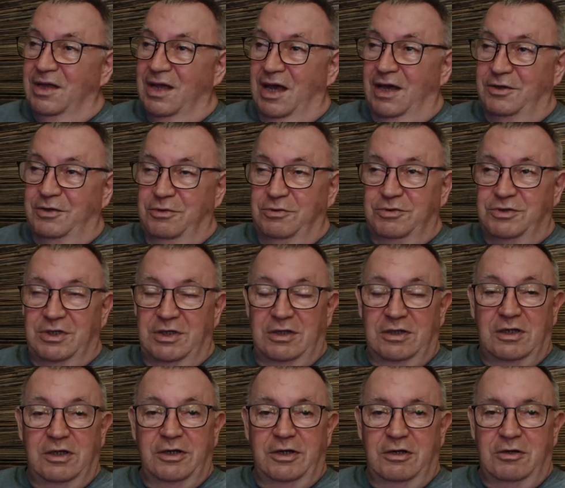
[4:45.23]
I usually
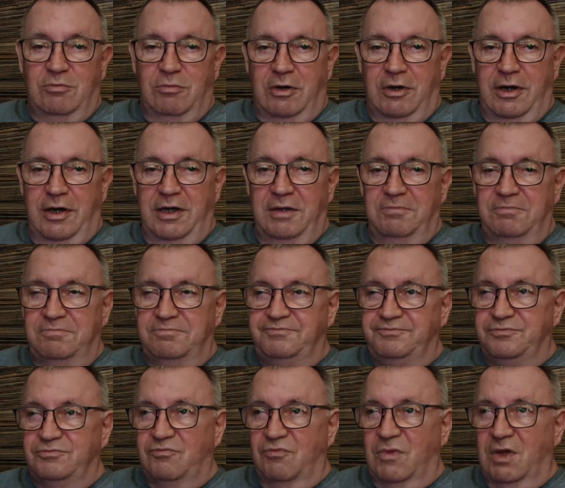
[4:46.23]
Clear brand,
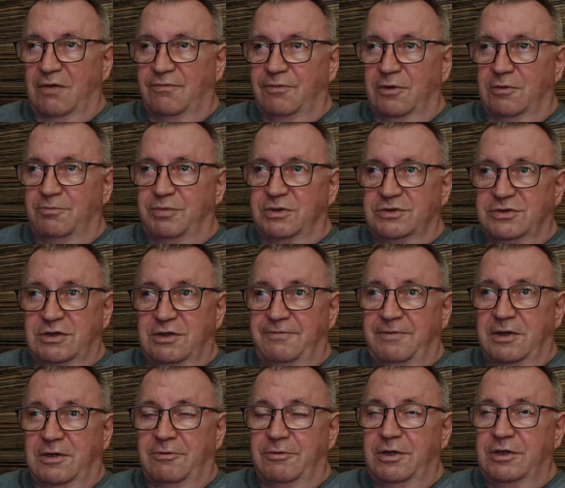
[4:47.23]
for a
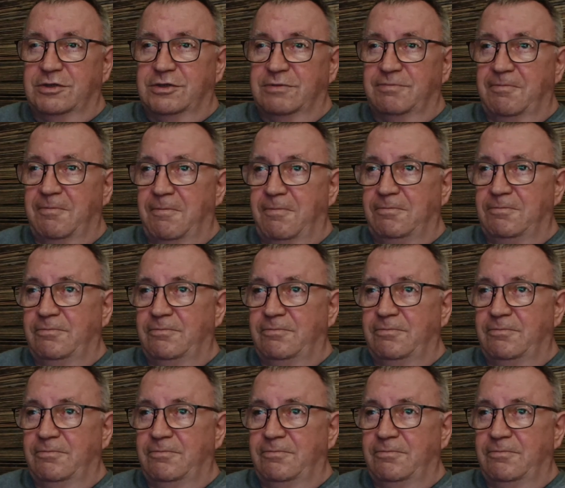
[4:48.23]
specific reason,